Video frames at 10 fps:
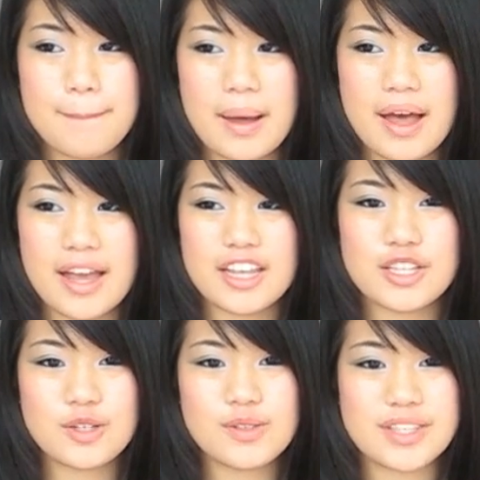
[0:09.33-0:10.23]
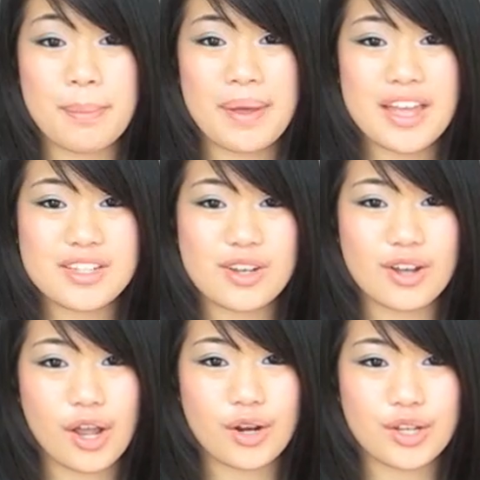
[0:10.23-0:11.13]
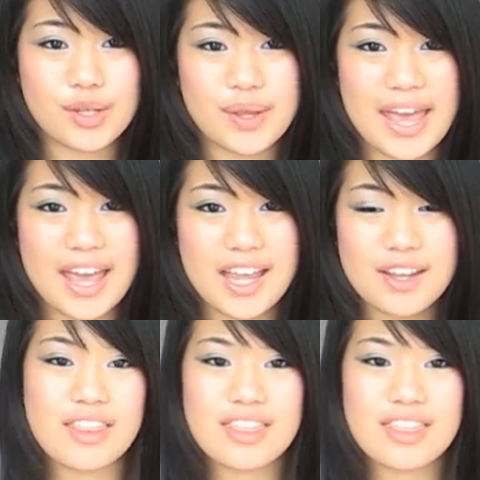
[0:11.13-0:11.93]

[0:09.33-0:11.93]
by uzipit.co.uk.